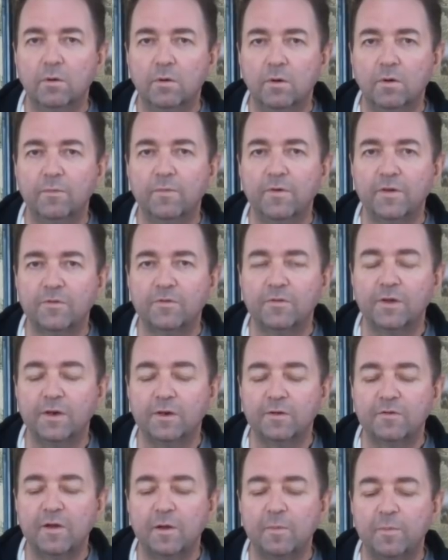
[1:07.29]
obviously
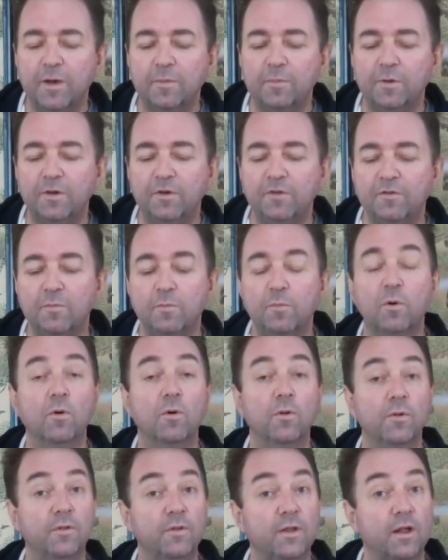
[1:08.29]
to some people it is
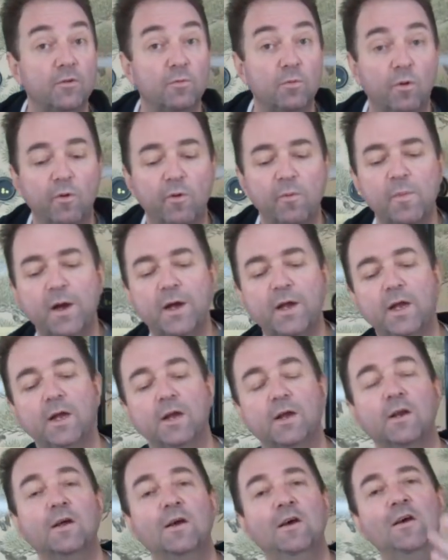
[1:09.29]
important, that's why we're
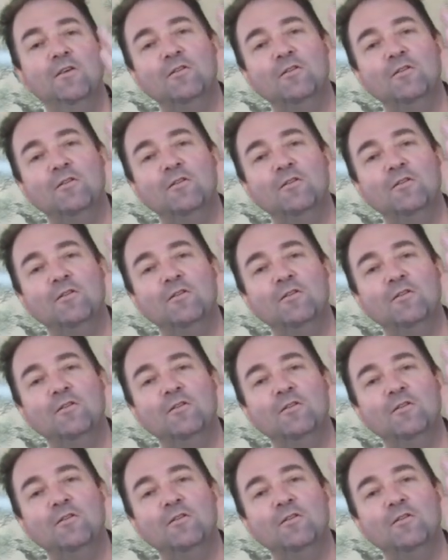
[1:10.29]
making it.